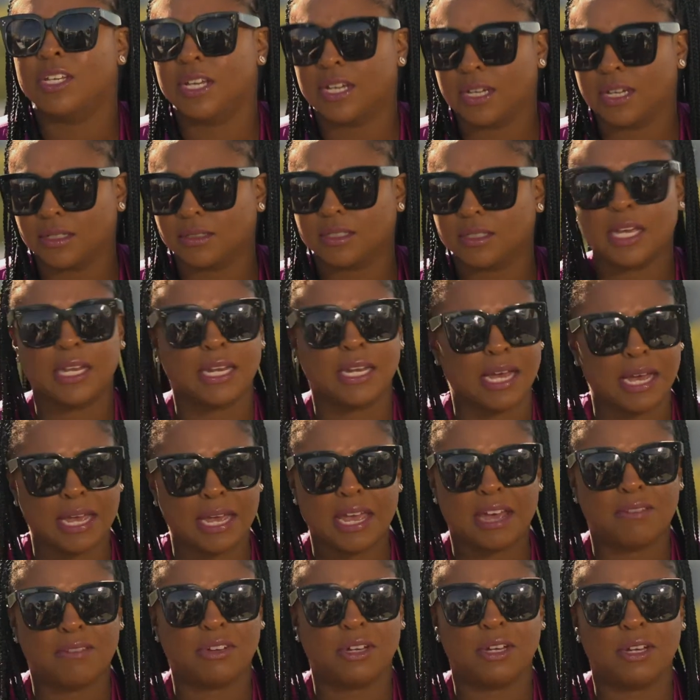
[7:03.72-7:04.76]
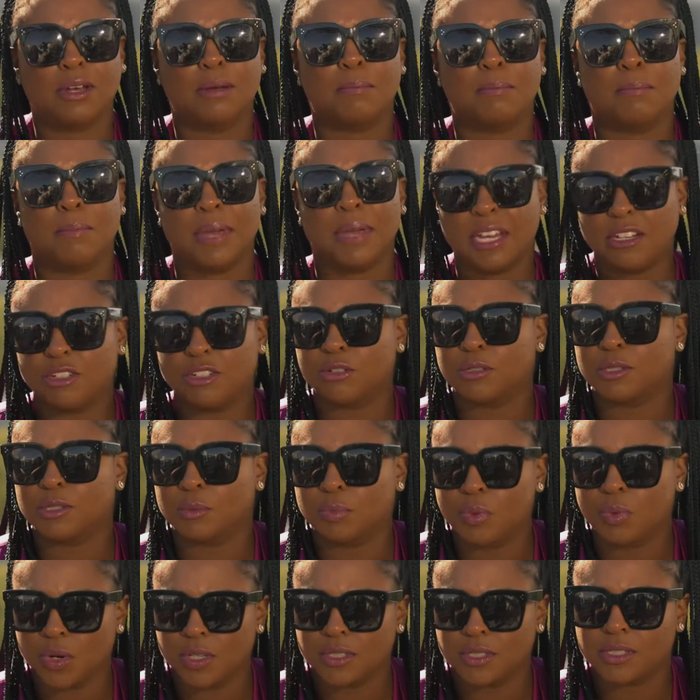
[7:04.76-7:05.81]
Yeah, and I have a major
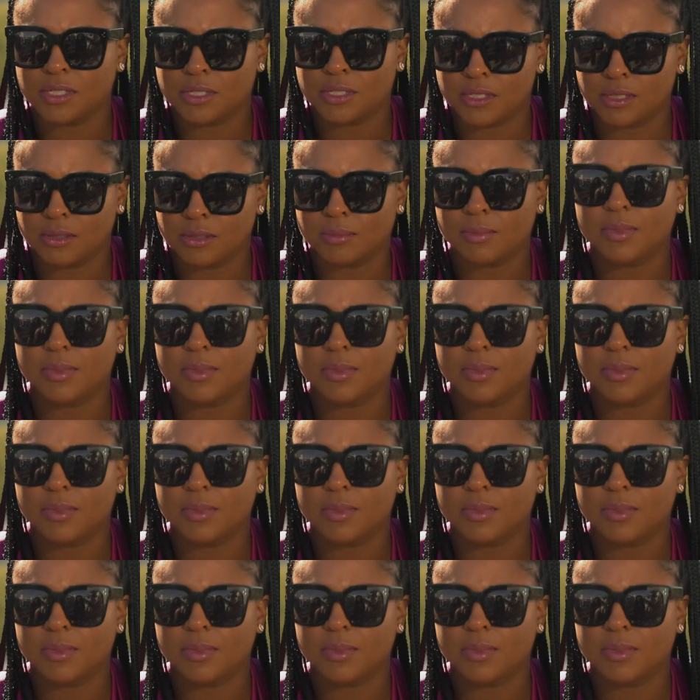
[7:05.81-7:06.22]
support system.